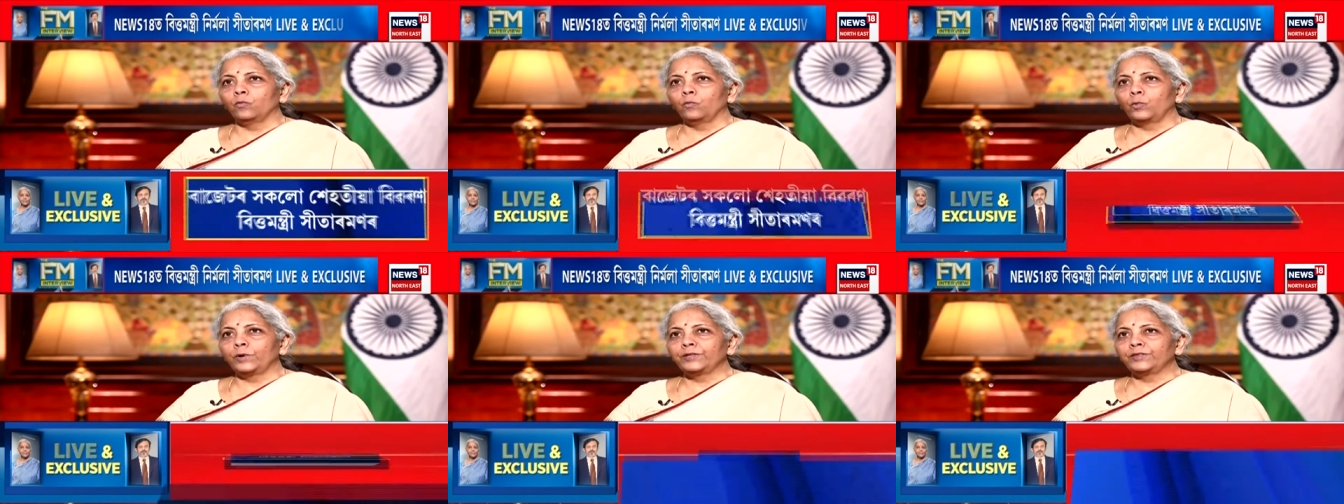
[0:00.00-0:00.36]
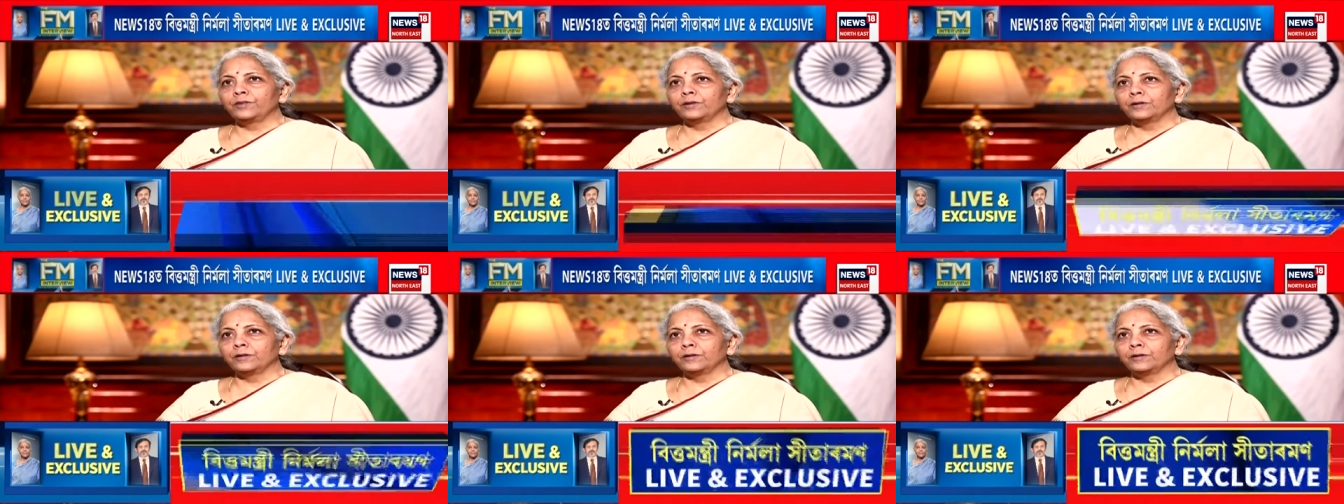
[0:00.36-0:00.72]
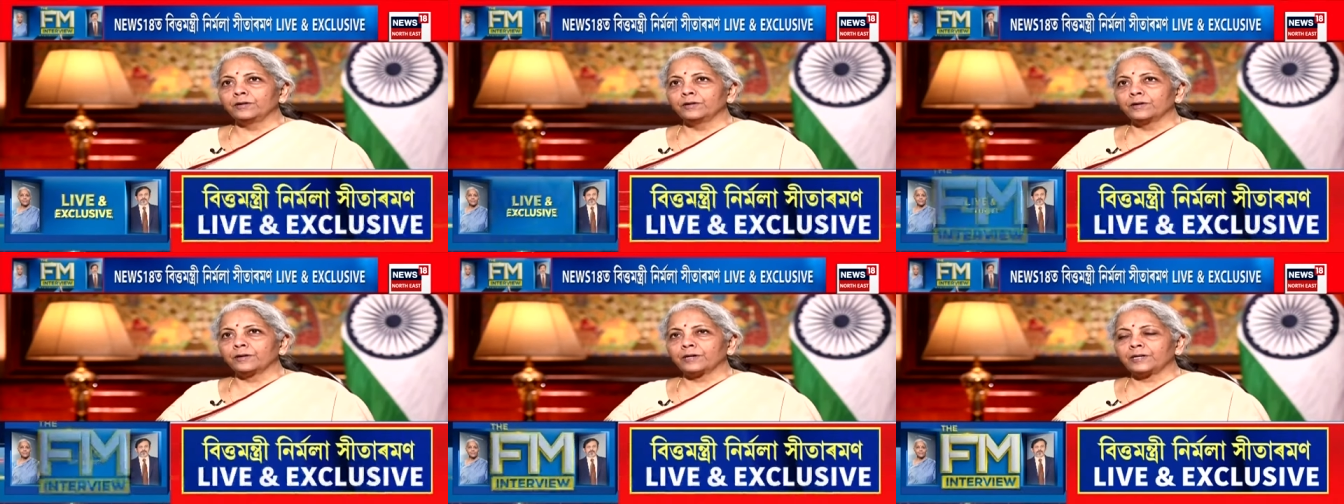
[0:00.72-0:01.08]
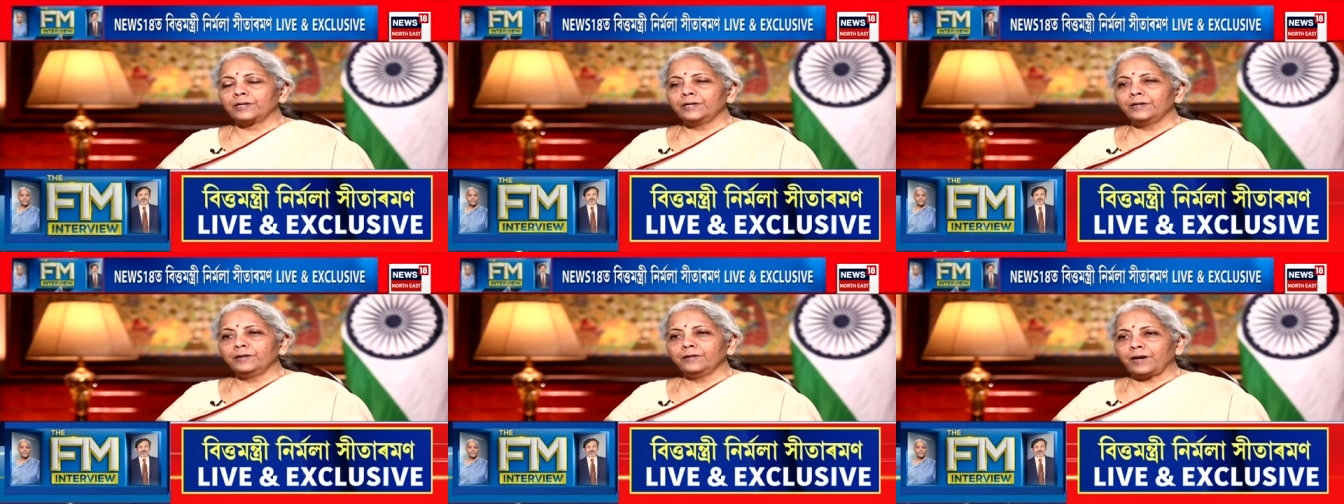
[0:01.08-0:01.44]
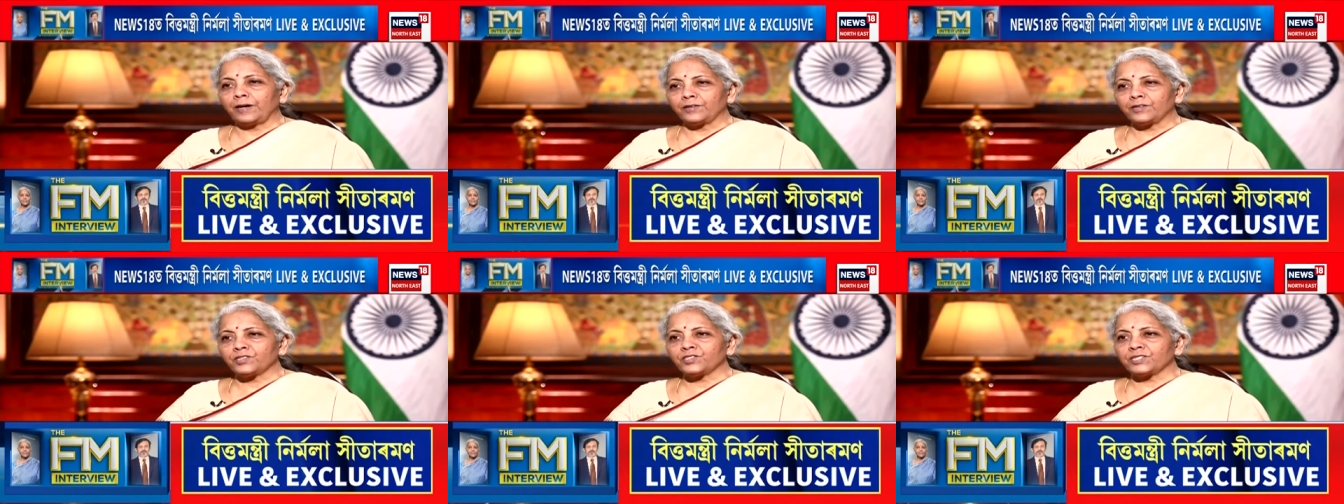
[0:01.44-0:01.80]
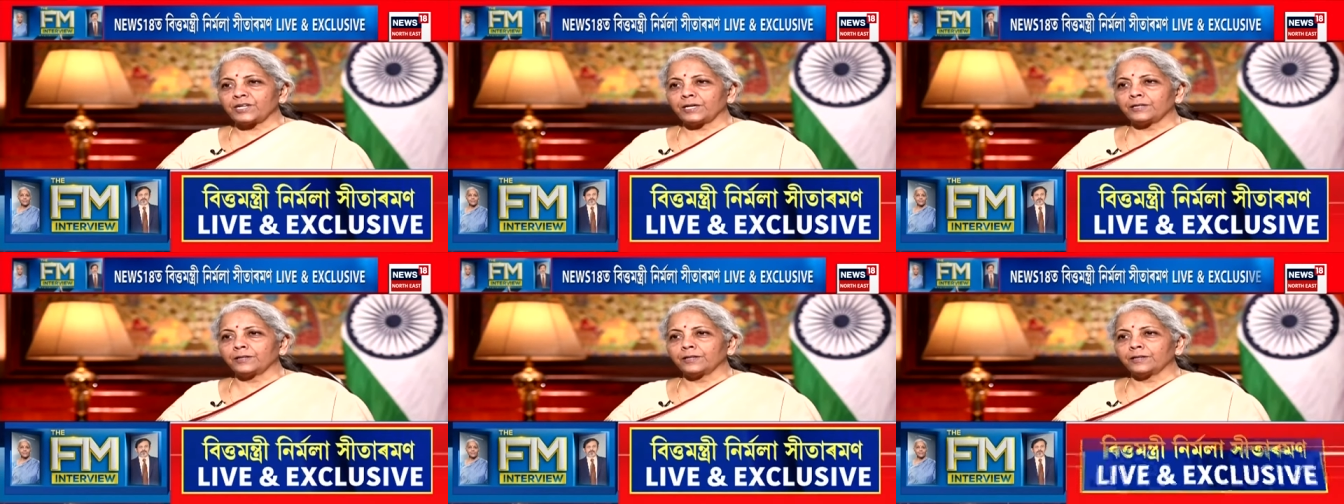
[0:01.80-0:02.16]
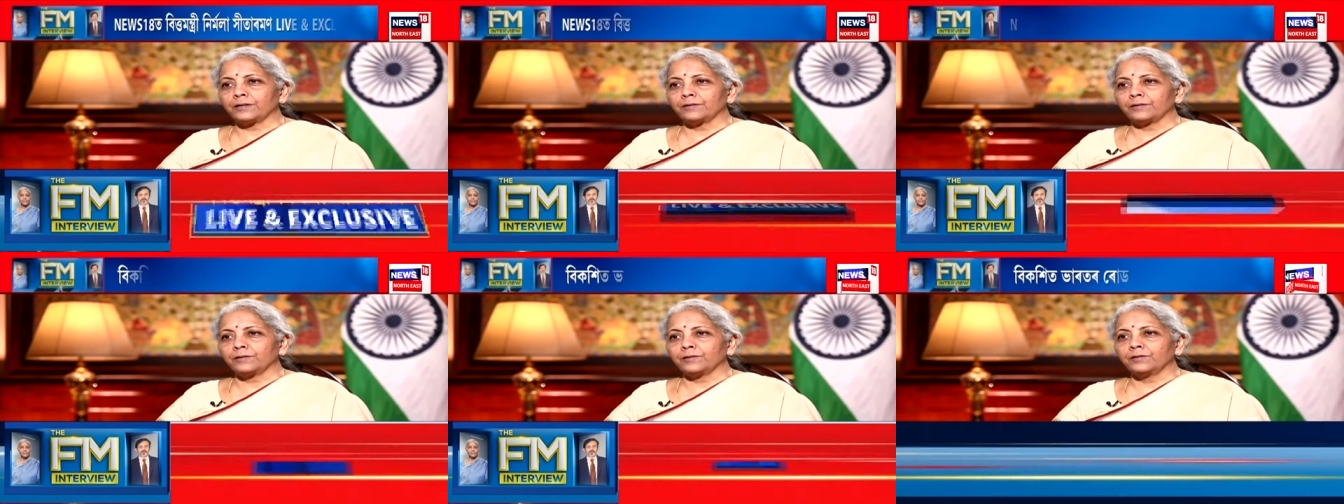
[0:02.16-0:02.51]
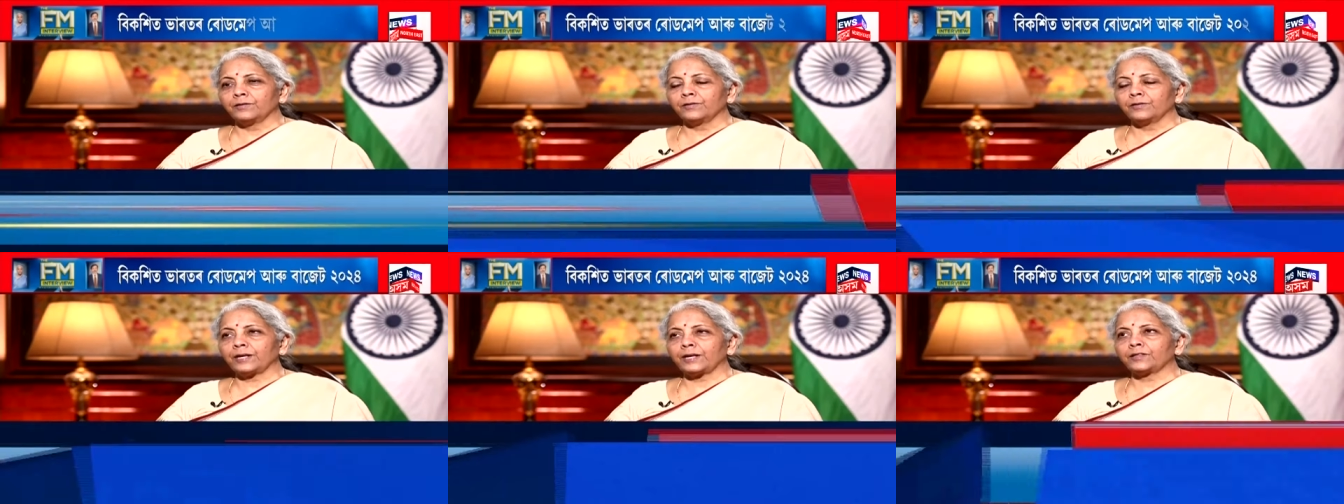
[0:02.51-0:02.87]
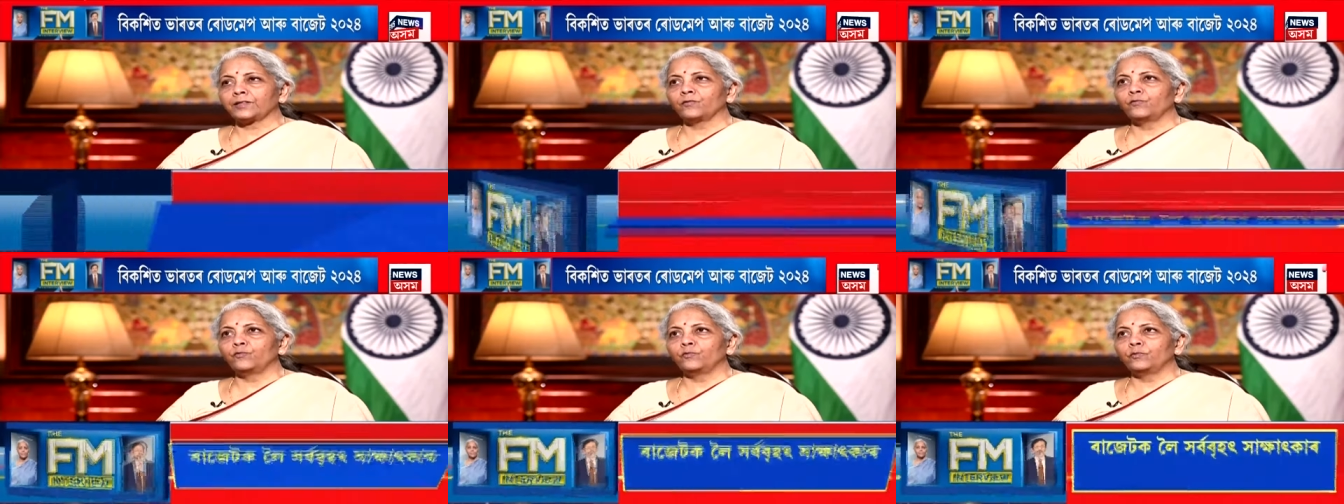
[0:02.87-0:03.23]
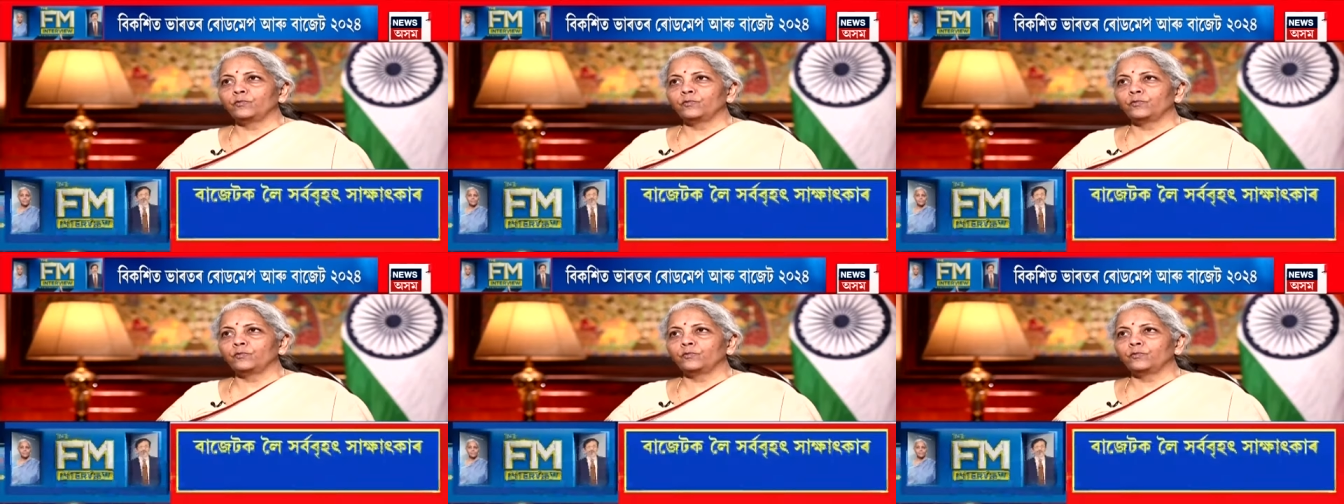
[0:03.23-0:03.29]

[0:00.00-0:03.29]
with the clear understanding that the